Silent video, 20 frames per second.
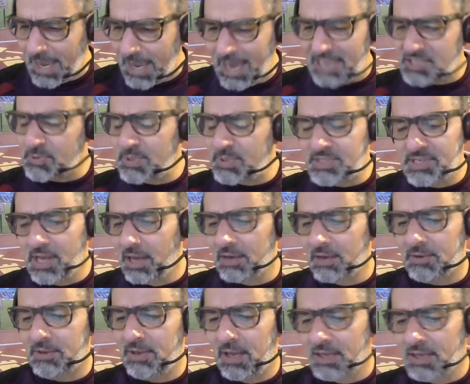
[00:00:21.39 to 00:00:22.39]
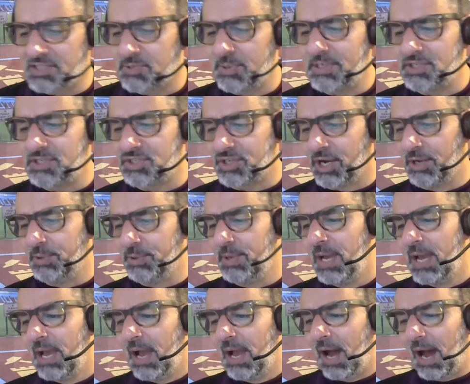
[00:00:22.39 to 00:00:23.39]
As with last week's show,
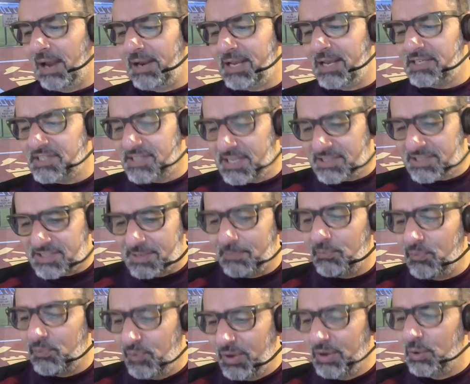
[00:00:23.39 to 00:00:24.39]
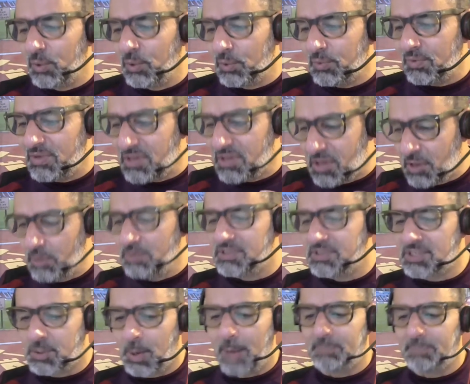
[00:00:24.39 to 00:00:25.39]
unless there's some real
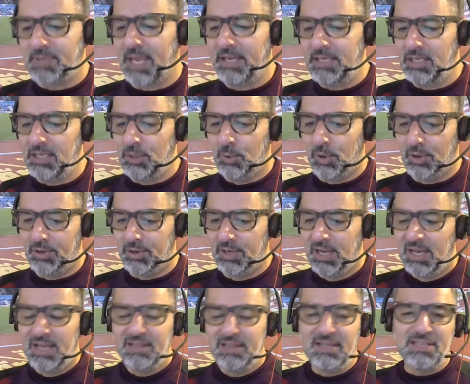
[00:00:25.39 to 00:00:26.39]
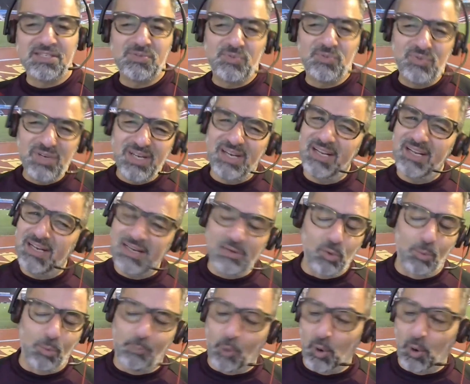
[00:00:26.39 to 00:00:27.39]
news to update you on, there's really
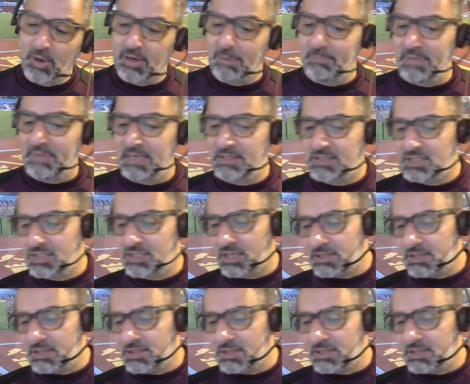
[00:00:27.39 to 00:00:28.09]
little point in me